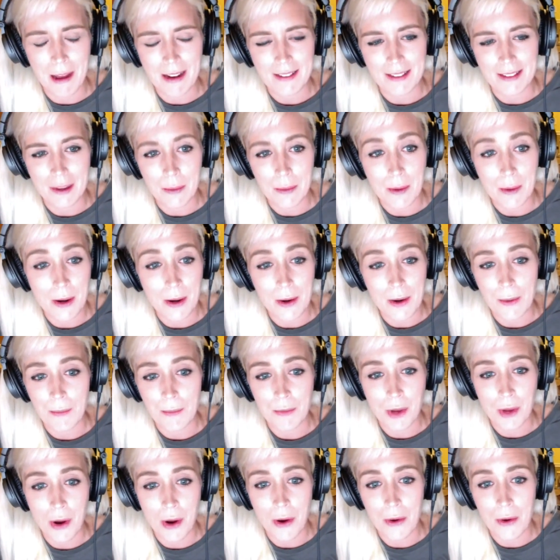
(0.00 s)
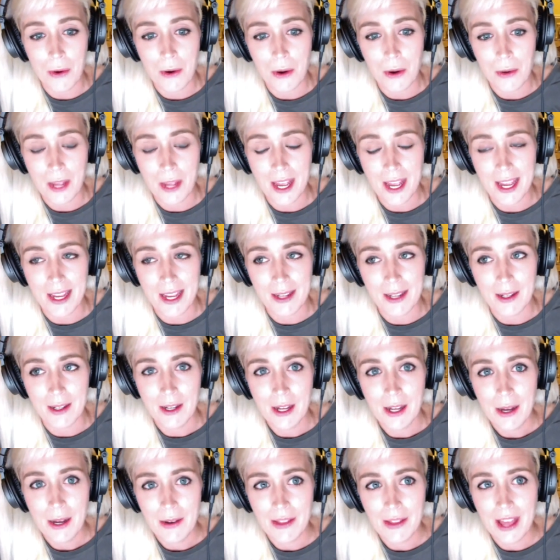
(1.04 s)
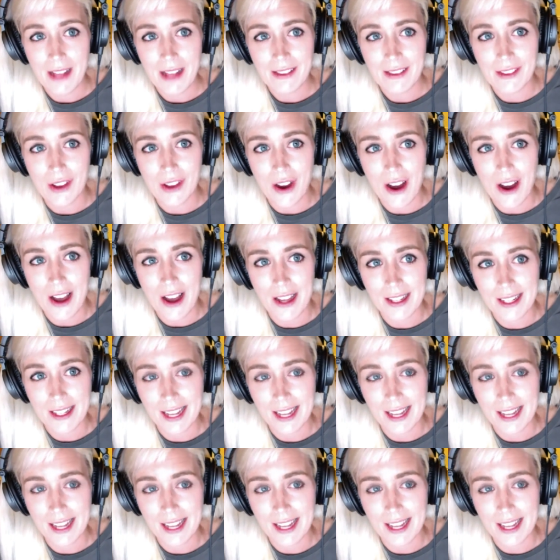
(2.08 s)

It's like, whoa, no, okay, well, that's gone.